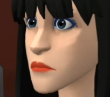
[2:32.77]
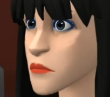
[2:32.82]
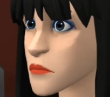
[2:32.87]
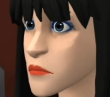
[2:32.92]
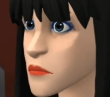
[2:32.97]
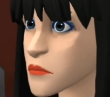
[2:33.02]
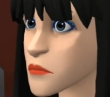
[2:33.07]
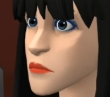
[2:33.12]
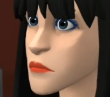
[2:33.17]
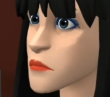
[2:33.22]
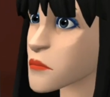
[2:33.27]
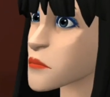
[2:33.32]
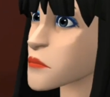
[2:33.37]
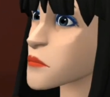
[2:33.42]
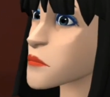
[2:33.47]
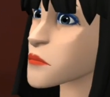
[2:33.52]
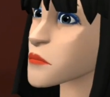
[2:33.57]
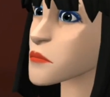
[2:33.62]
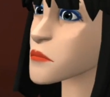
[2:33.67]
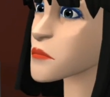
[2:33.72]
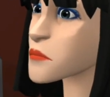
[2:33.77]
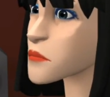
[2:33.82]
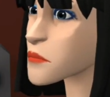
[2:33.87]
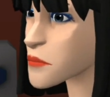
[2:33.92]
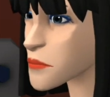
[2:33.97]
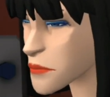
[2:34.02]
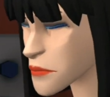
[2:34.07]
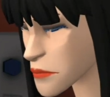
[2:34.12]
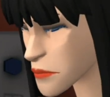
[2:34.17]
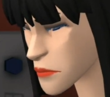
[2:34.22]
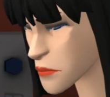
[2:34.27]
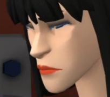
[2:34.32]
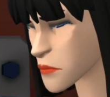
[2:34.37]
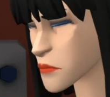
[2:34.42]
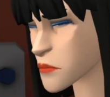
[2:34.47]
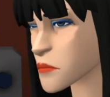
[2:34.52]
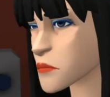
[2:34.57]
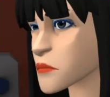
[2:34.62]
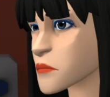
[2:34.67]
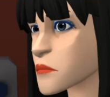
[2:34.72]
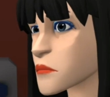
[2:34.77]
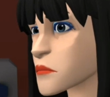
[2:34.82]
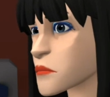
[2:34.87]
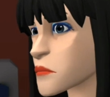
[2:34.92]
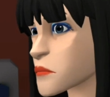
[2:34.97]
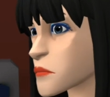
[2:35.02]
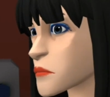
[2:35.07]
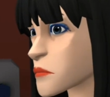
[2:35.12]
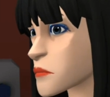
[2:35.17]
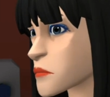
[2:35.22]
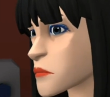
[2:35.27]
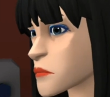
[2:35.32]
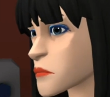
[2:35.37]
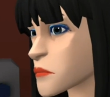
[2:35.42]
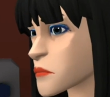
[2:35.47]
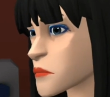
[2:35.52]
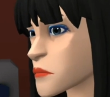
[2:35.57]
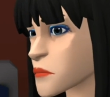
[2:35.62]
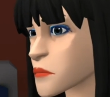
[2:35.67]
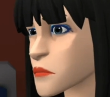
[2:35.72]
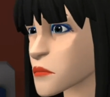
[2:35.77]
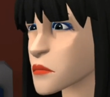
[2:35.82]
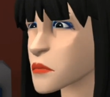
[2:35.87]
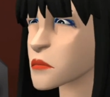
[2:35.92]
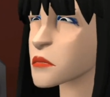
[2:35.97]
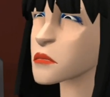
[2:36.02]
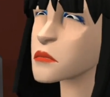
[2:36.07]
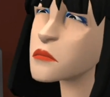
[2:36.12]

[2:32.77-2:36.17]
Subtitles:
Nothing is said.